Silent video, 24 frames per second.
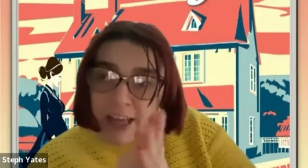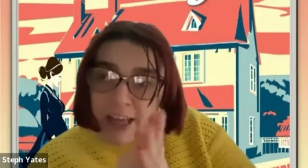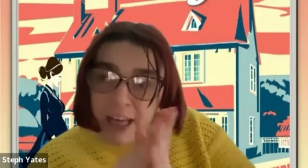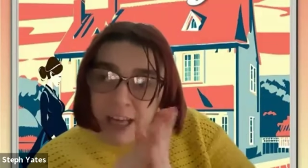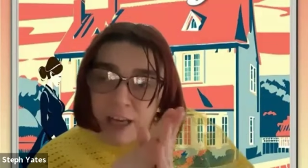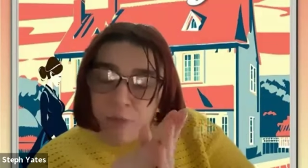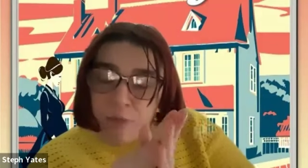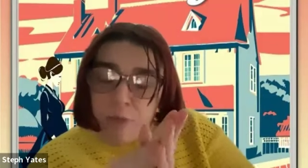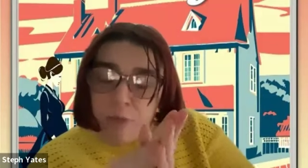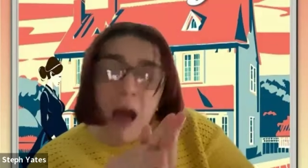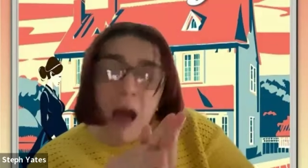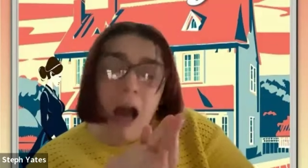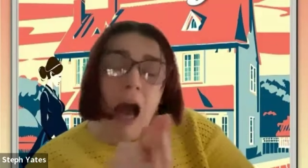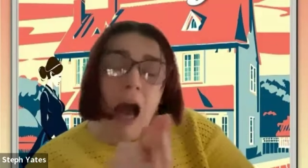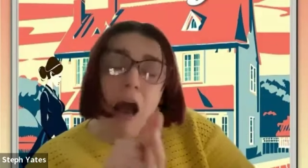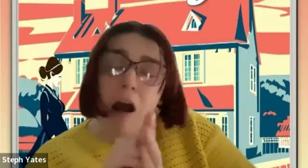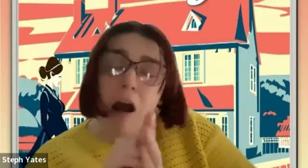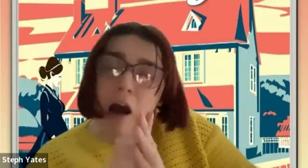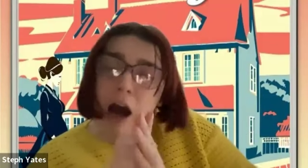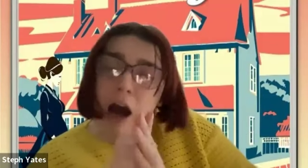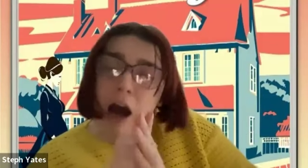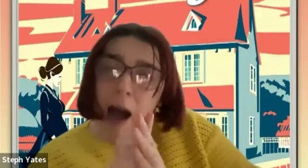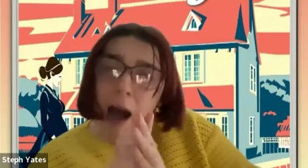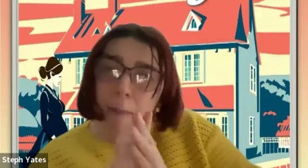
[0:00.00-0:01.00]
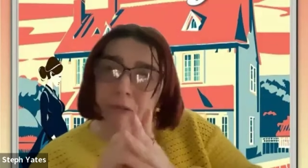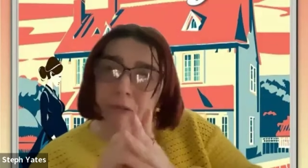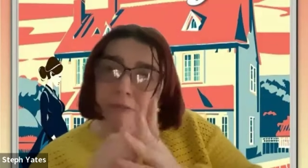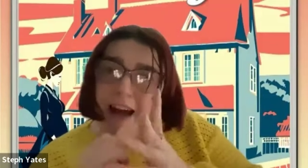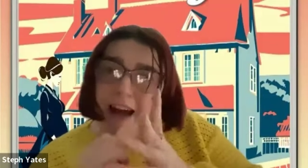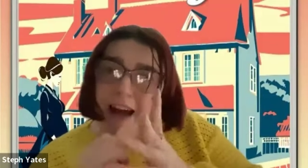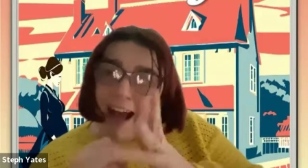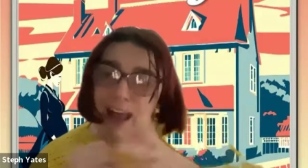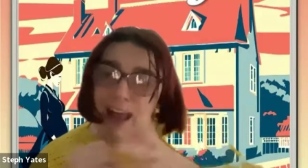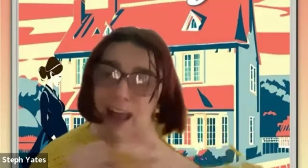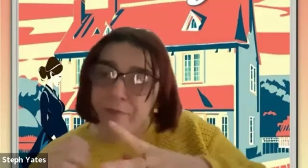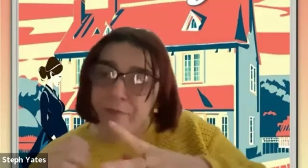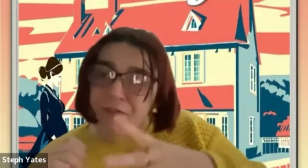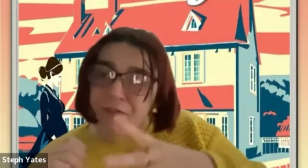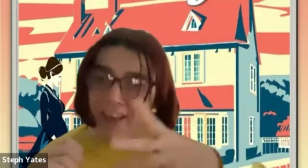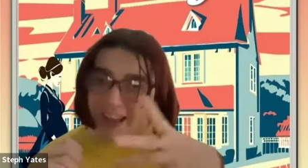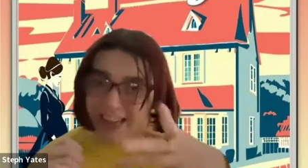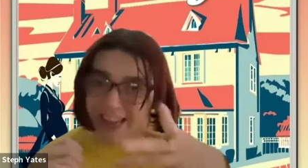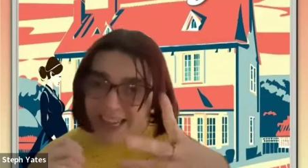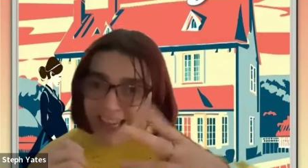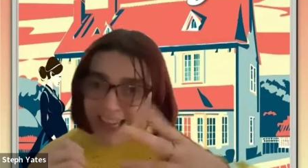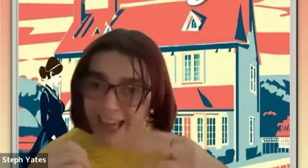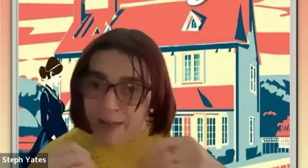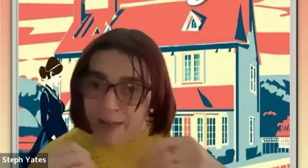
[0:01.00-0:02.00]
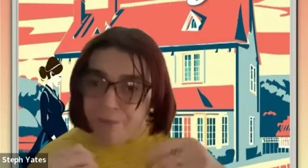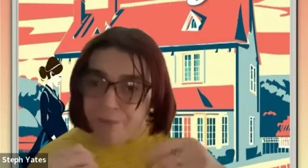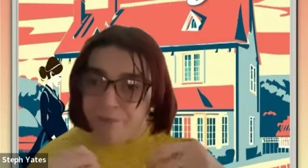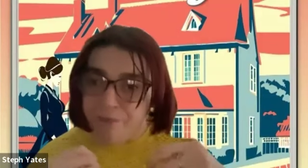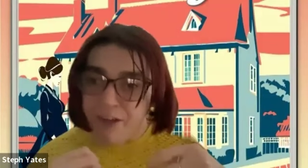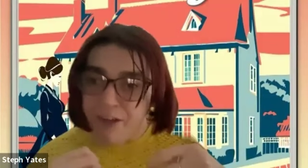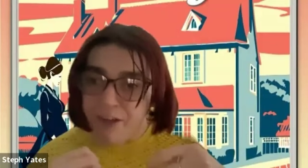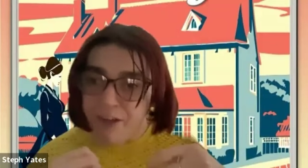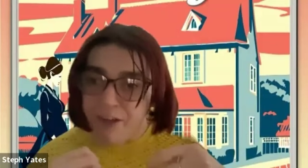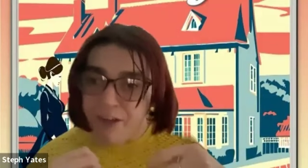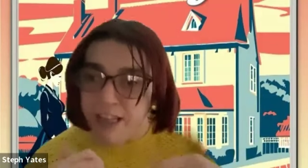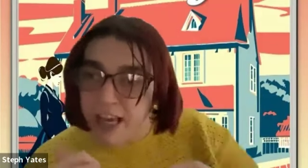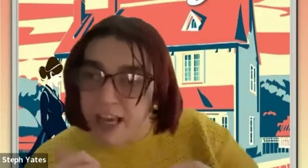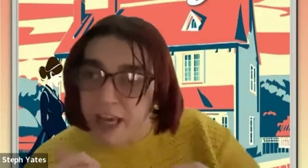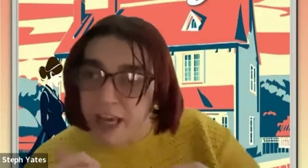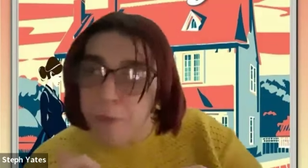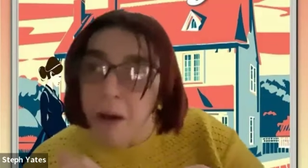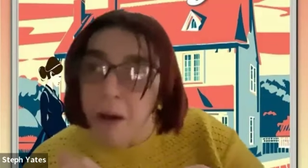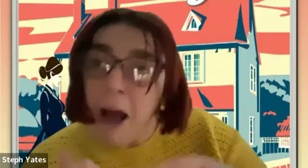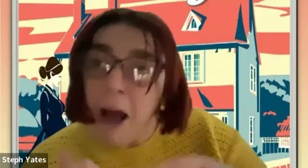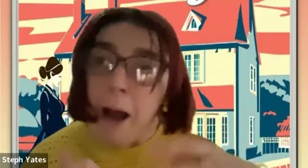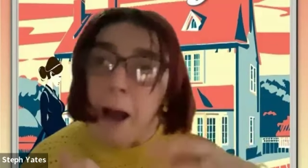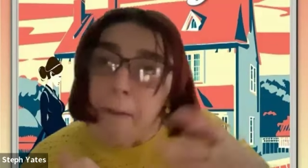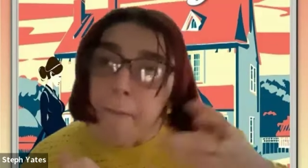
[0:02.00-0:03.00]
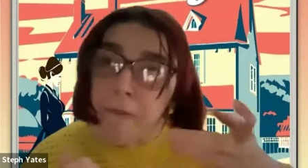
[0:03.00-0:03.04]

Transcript: you am I right in thinking that you